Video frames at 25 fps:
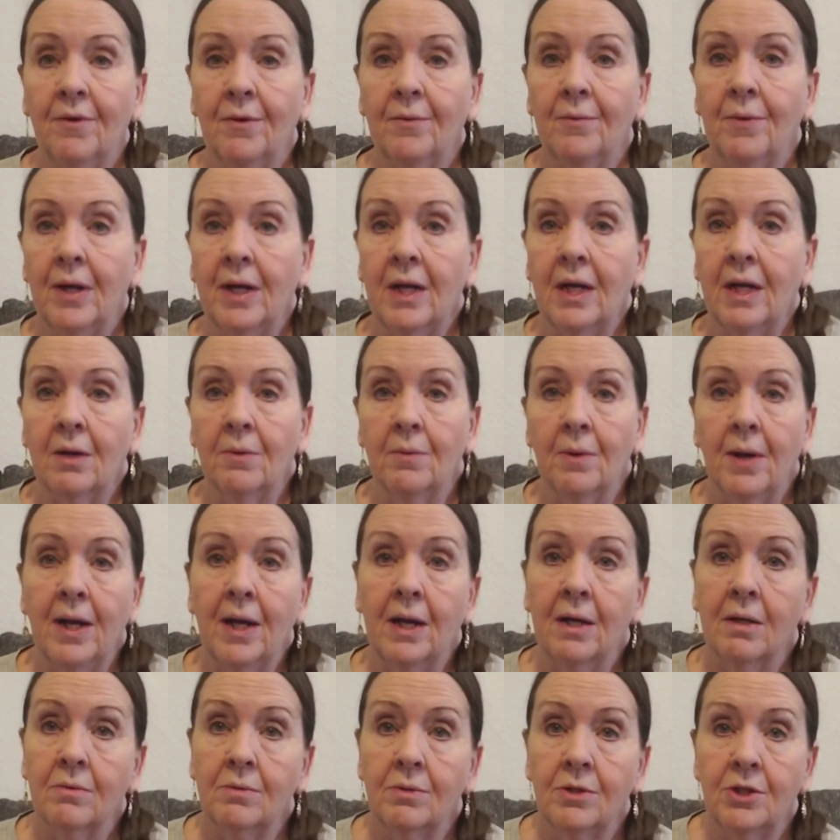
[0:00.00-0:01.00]
for running
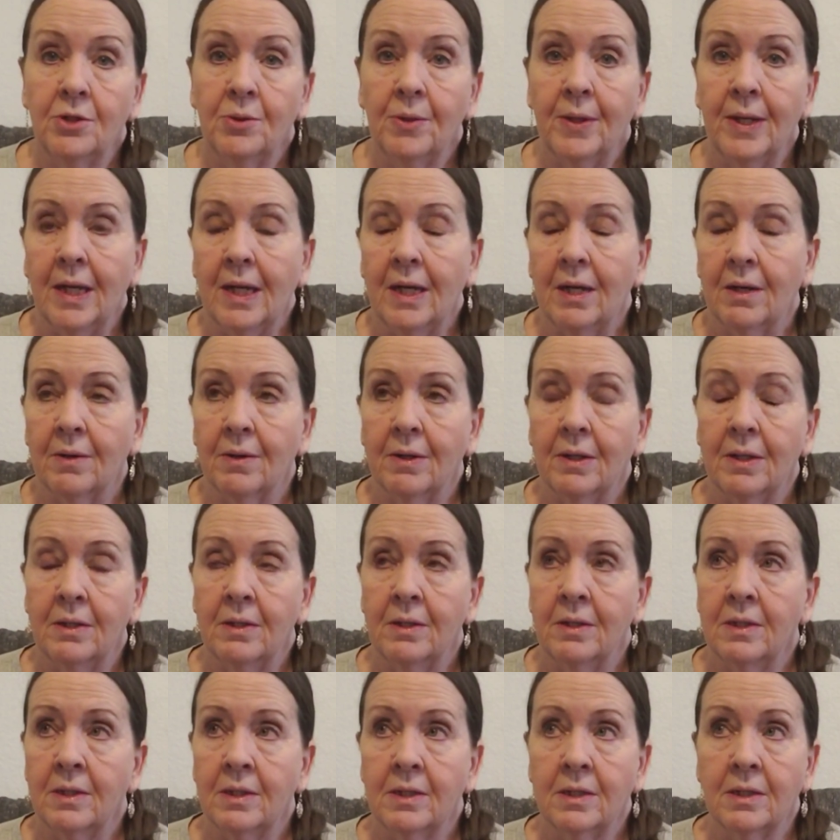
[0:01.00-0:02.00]
around, doing
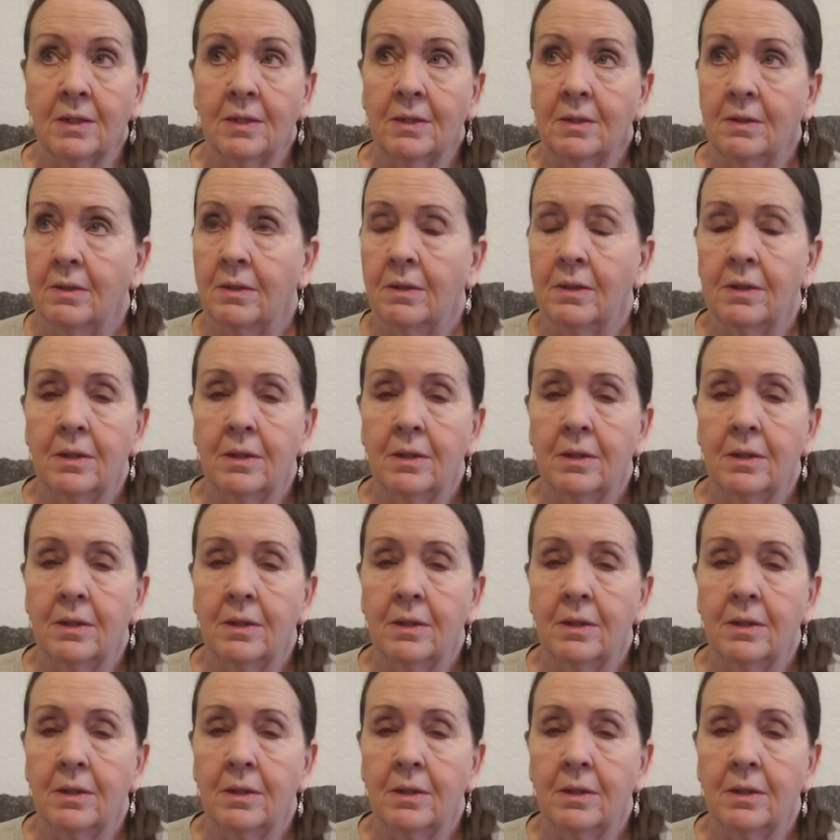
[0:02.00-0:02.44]
errands,